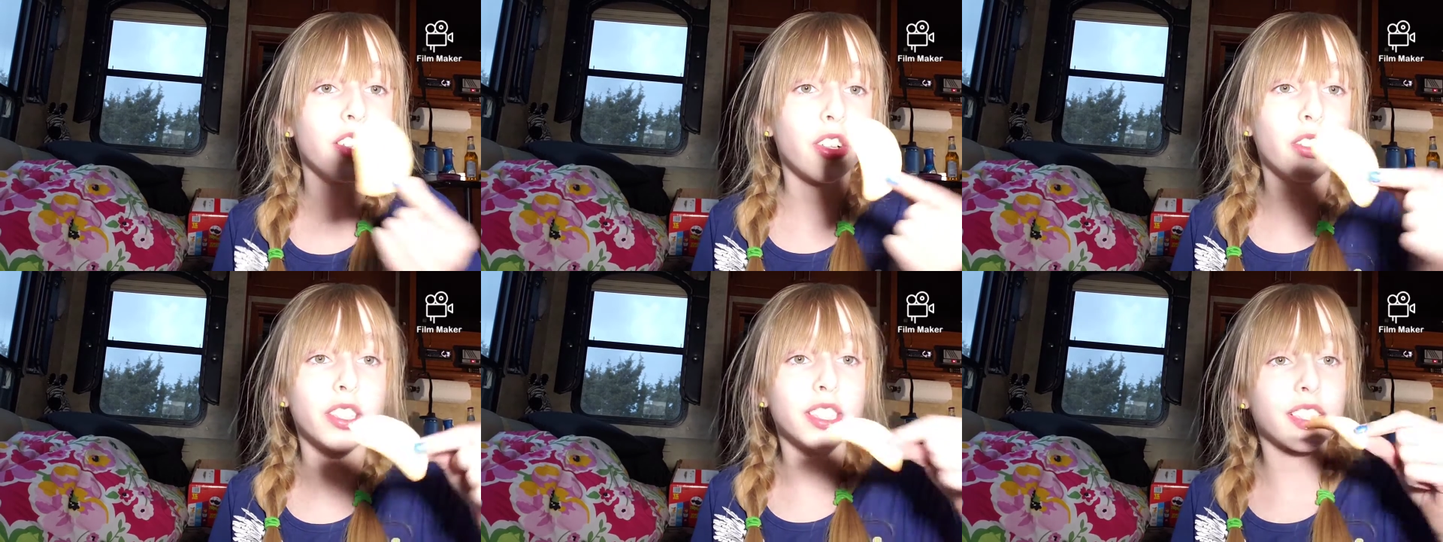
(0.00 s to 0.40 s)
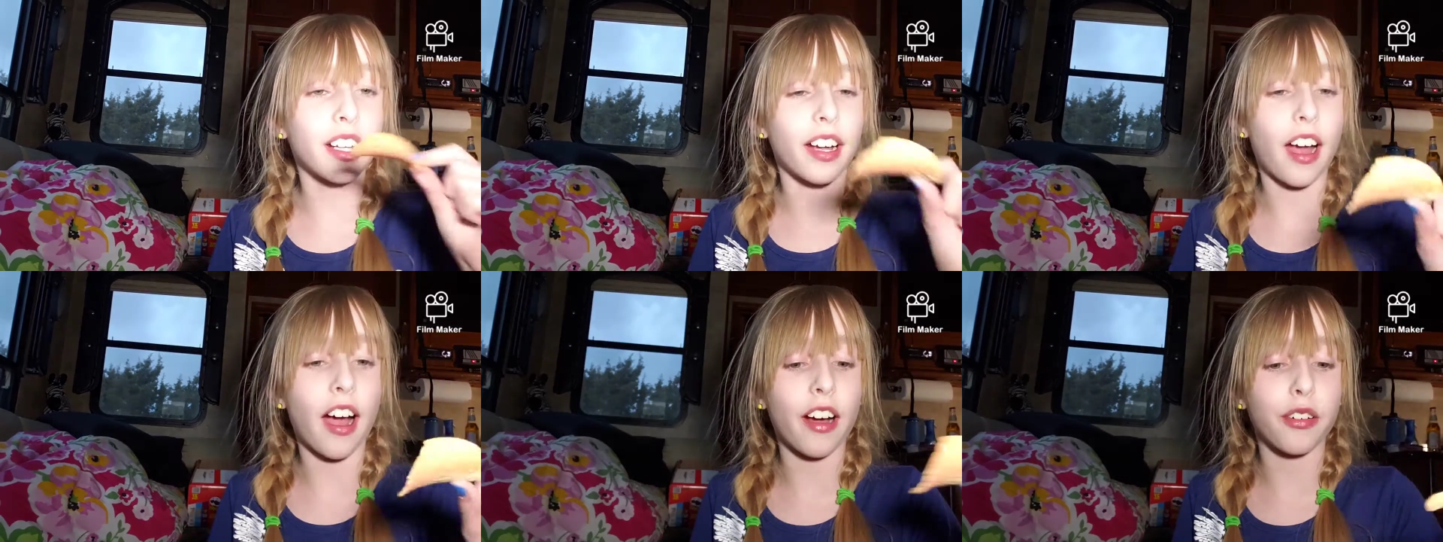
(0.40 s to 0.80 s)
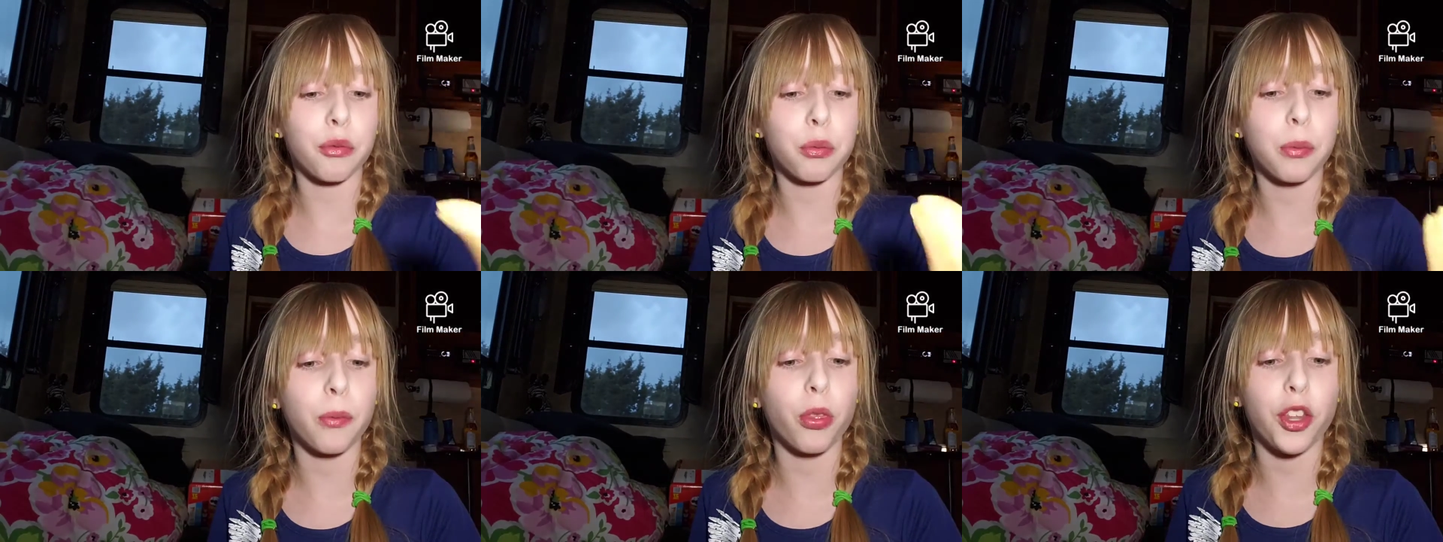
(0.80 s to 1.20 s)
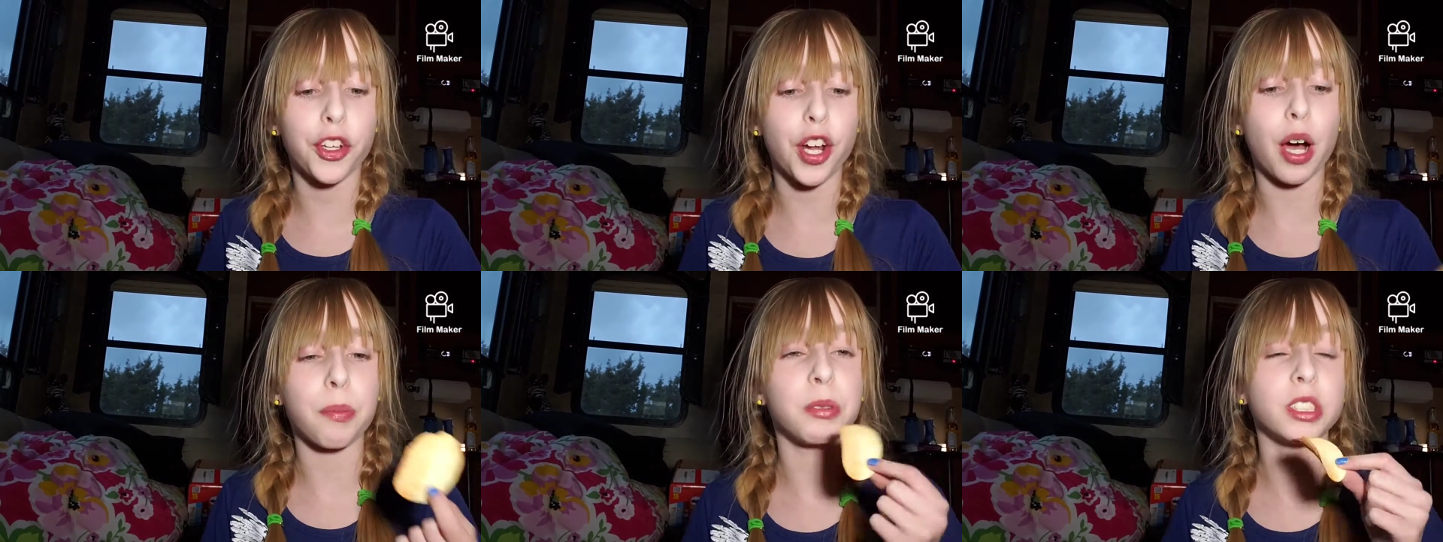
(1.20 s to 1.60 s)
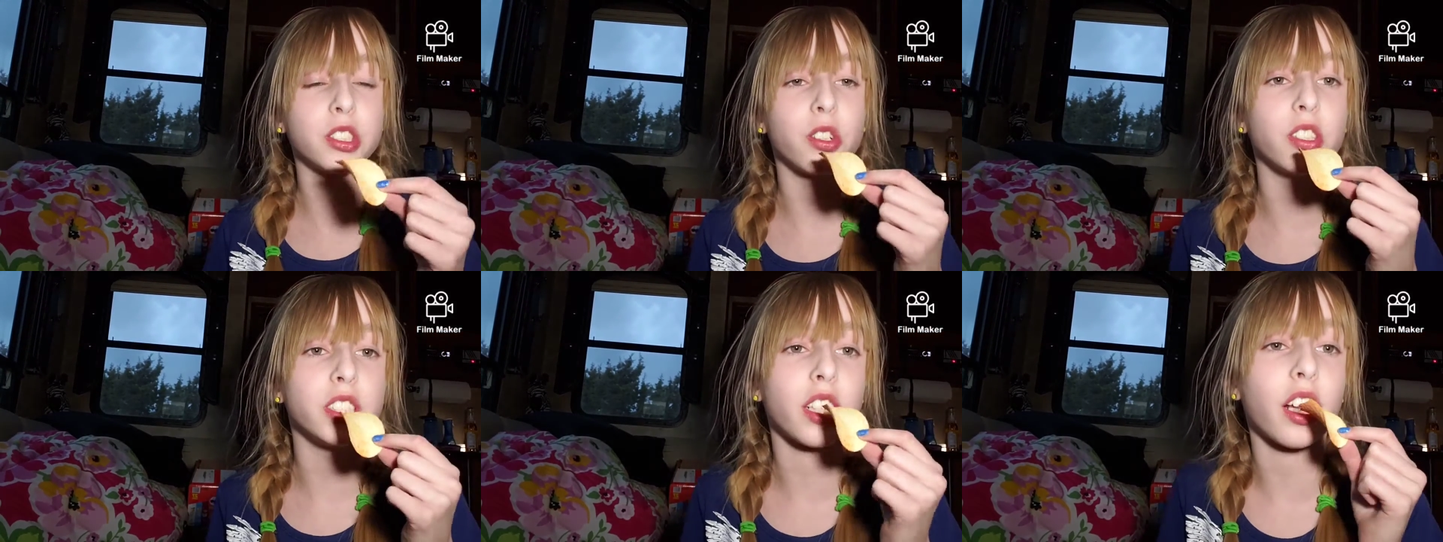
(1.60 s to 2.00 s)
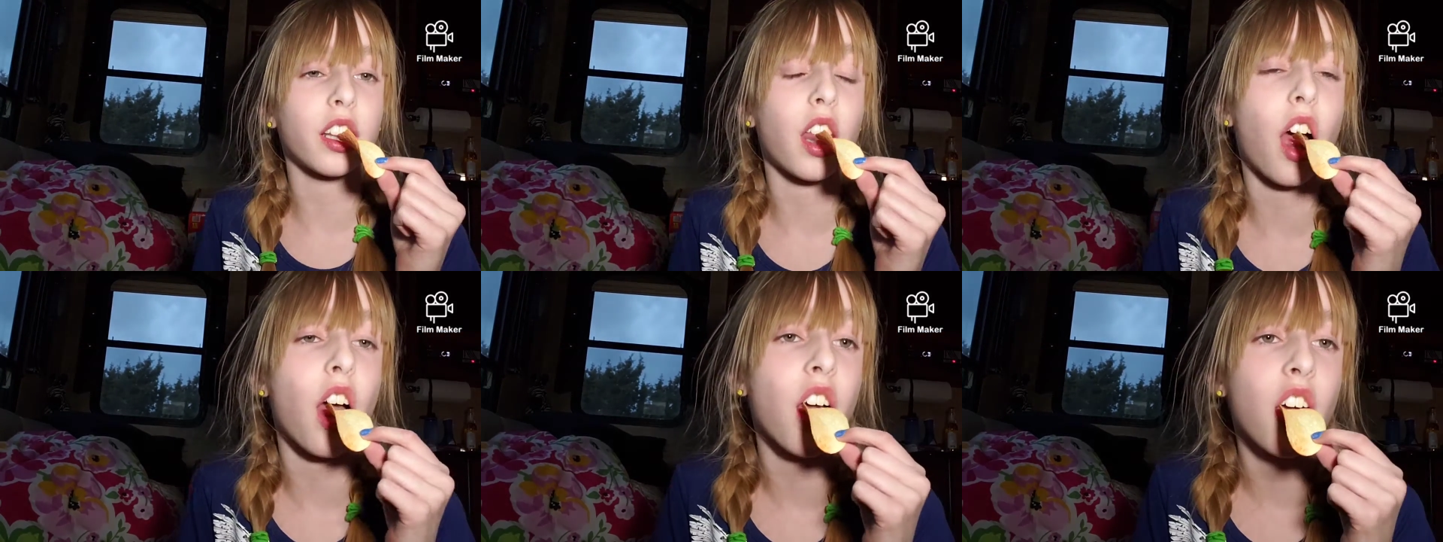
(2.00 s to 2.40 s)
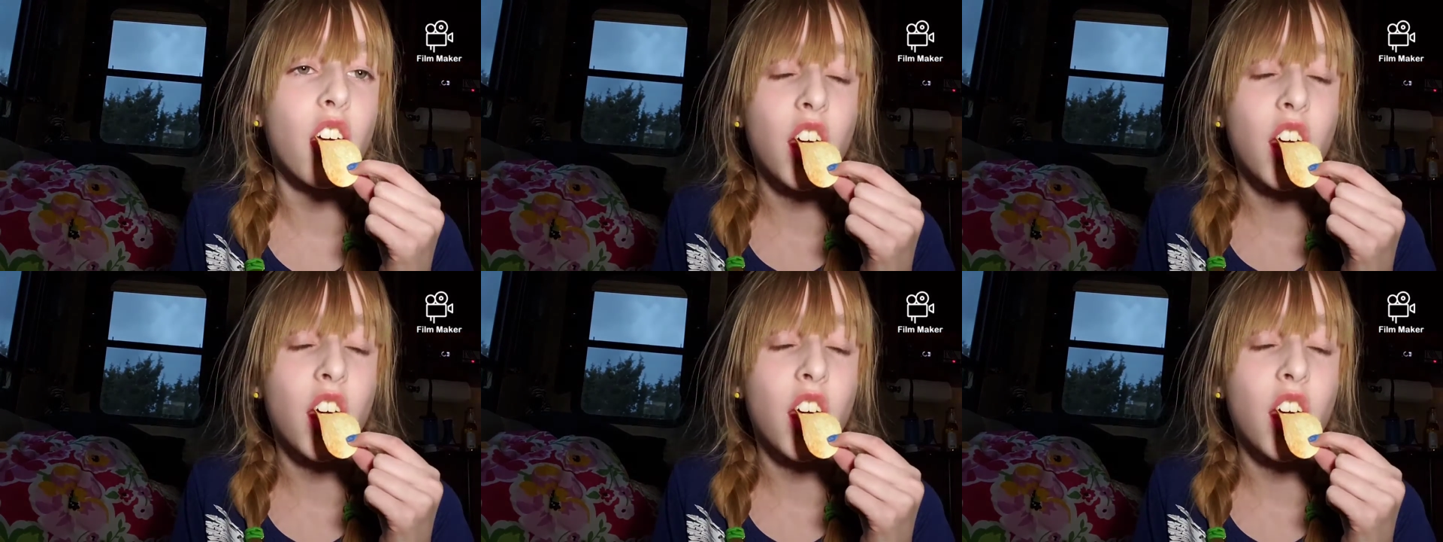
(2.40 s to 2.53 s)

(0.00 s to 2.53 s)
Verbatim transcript: They're always like half, the top one's always like that.